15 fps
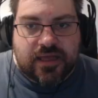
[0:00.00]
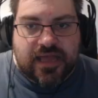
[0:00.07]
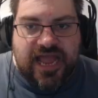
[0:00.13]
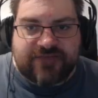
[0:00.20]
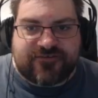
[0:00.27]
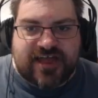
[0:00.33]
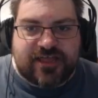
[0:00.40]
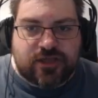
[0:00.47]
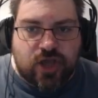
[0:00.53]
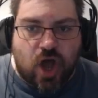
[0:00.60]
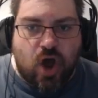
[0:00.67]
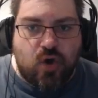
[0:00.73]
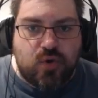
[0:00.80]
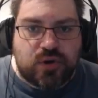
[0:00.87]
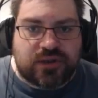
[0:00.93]
If I
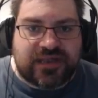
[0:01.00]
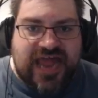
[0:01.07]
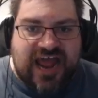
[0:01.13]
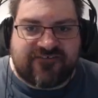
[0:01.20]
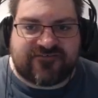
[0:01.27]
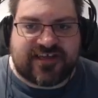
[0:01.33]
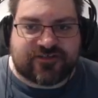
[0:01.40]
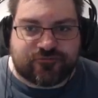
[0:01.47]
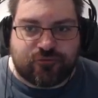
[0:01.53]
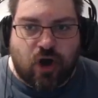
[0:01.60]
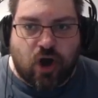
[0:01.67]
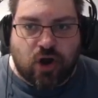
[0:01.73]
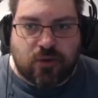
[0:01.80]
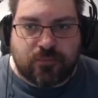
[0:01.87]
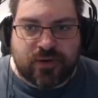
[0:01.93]
go left, it's
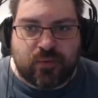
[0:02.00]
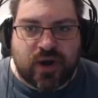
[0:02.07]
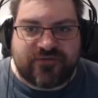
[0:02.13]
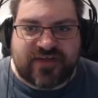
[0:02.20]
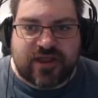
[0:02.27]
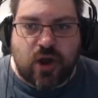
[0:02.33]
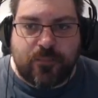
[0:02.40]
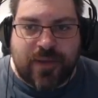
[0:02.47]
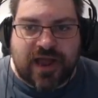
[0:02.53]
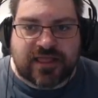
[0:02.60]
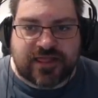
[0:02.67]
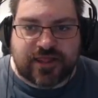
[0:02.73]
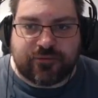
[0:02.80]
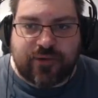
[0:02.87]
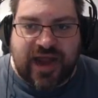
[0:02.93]
wrong, but what if I go back
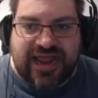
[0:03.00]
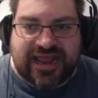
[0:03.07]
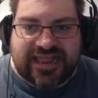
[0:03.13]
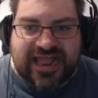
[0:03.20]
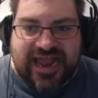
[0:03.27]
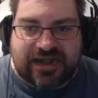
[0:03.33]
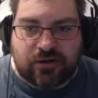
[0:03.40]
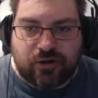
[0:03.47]
to the right again?